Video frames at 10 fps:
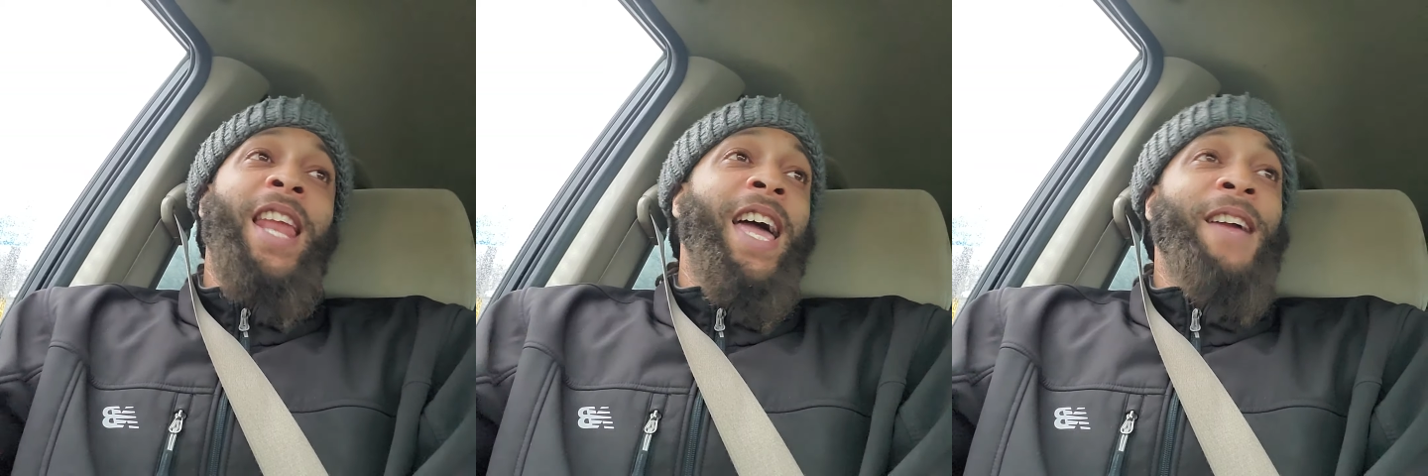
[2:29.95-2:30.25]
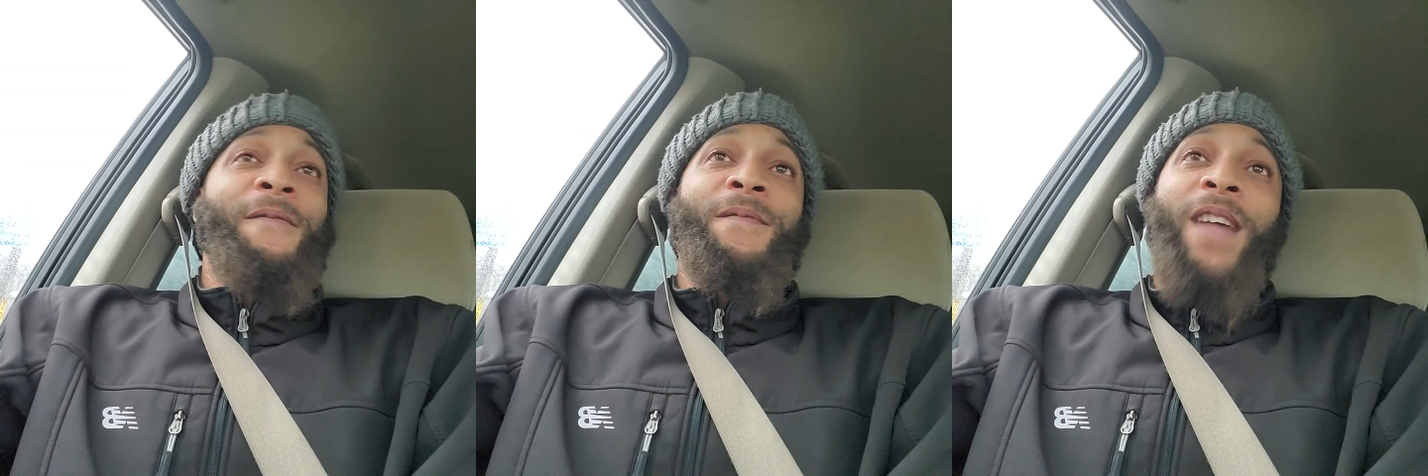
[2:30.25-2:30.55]

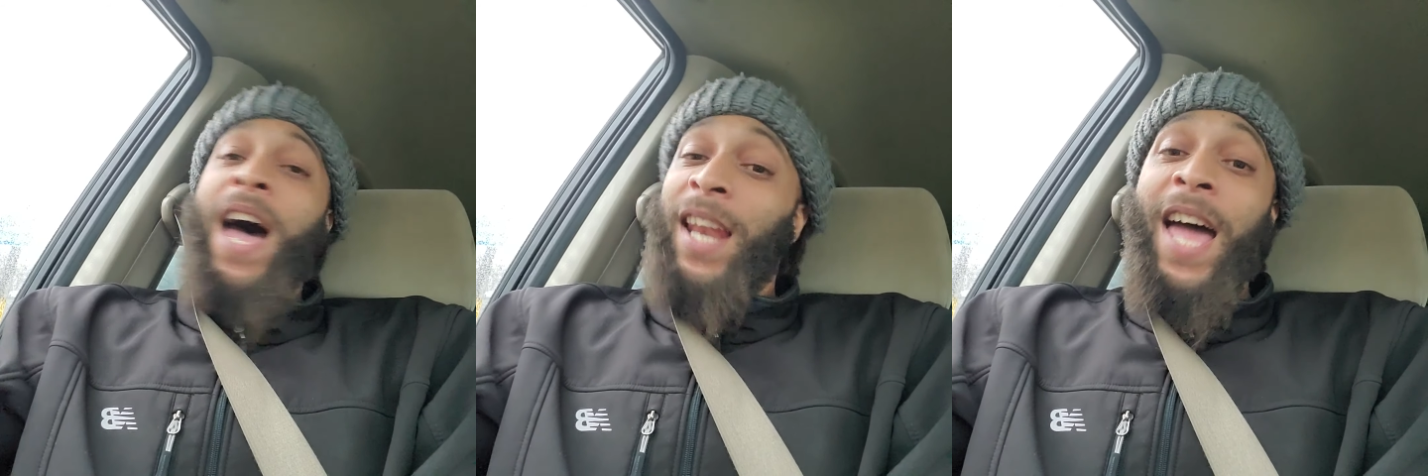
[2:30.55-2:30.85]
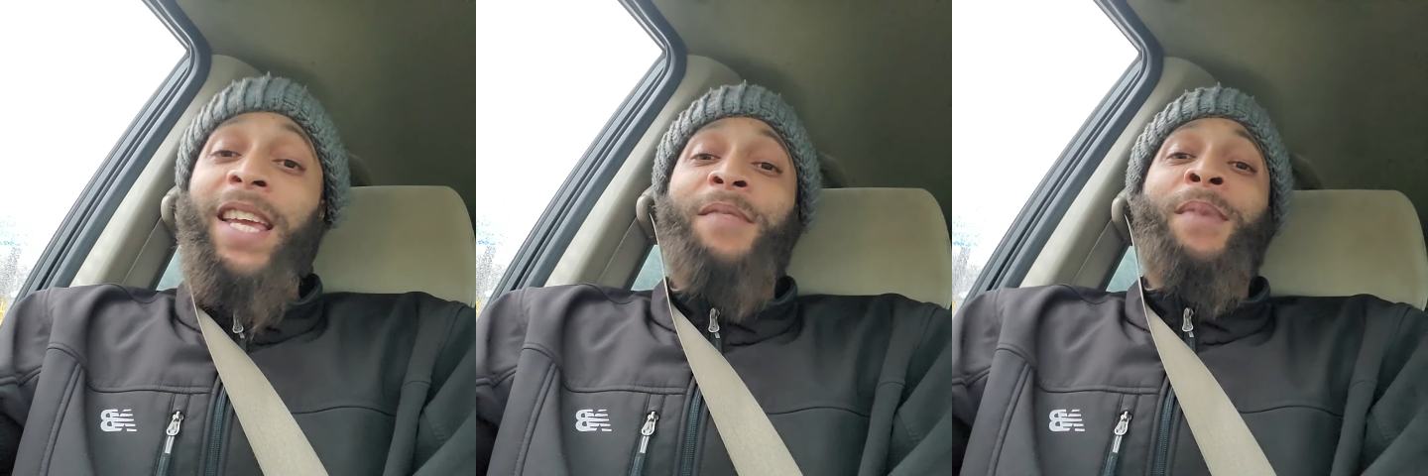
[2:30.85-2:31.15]
Like, I
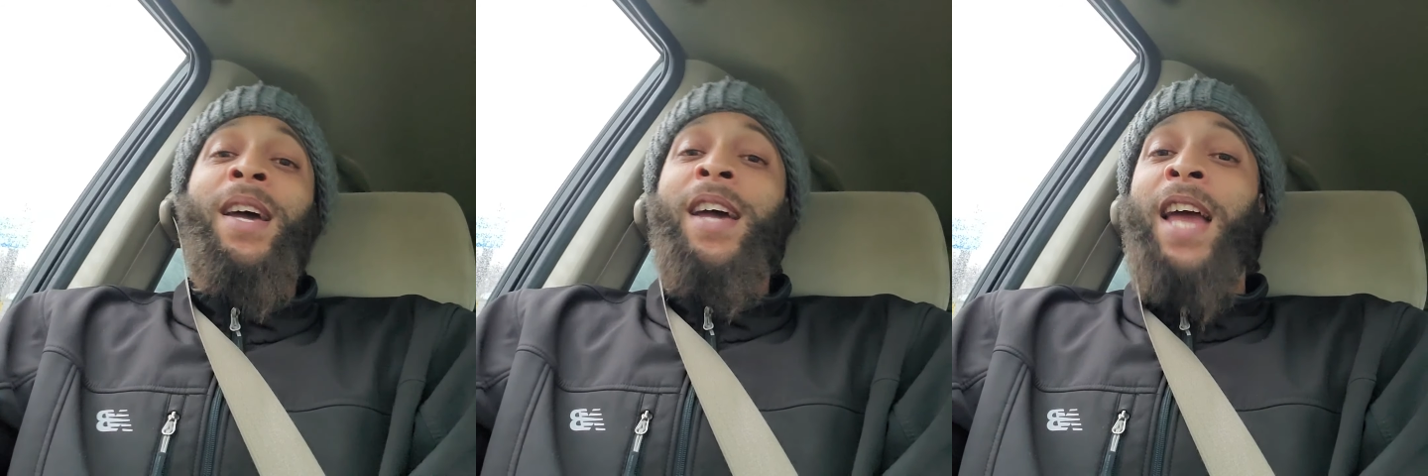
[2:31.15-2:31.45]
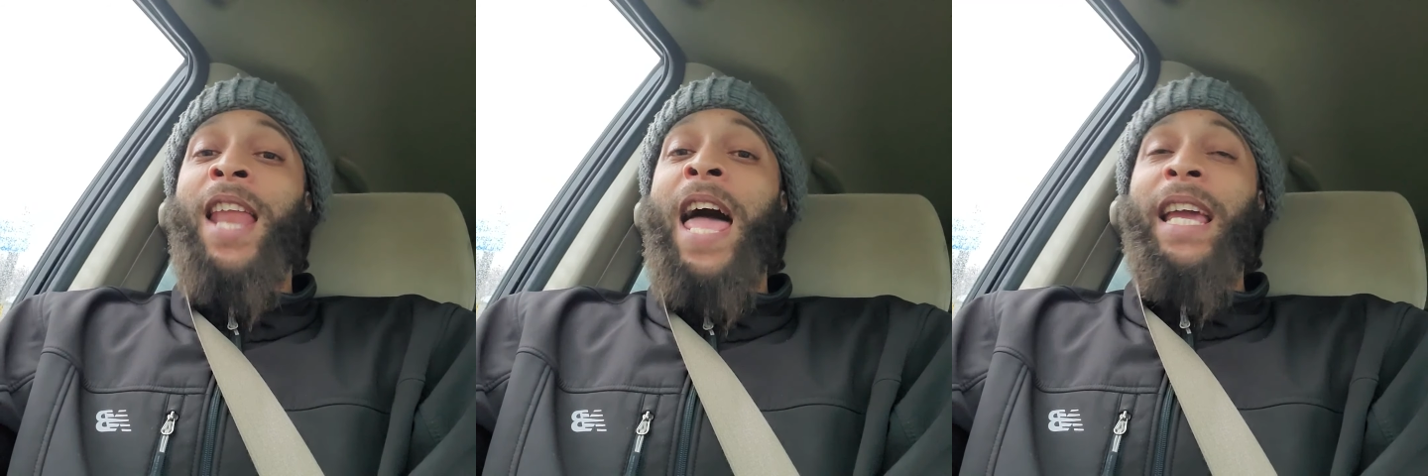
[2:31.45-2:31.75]
like it, man.
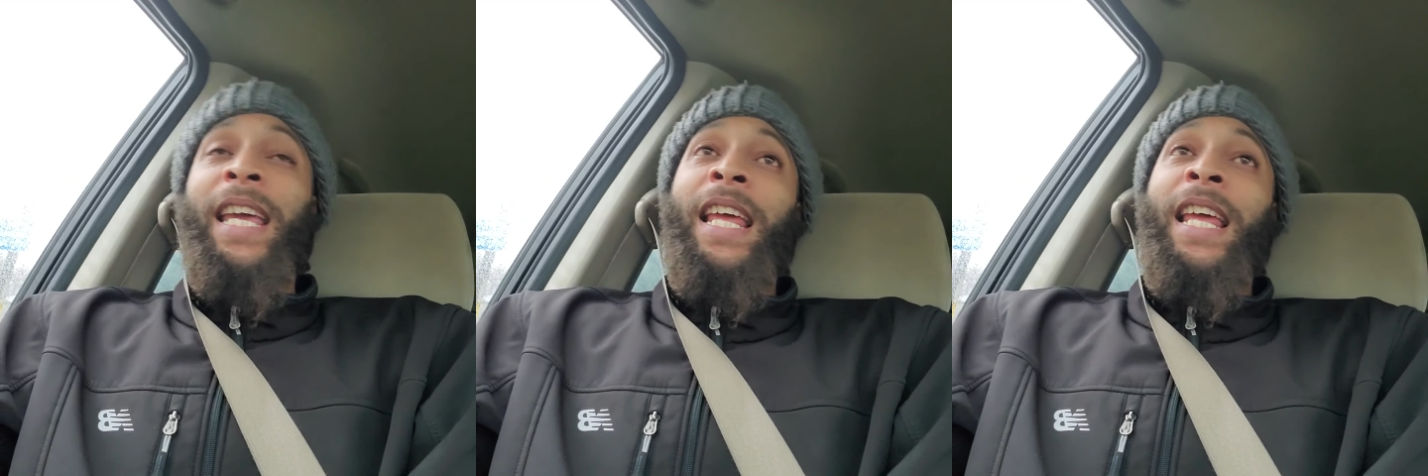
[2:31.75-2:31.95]
I like it.